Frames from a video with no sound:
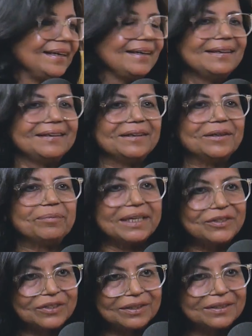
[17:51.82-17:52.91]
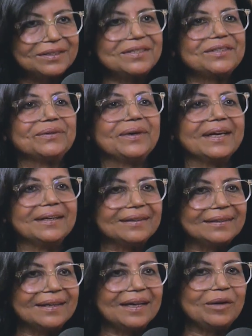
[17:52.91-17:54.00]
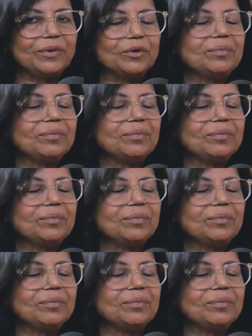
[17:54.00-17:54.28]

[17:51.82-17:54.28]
mentors who can help you.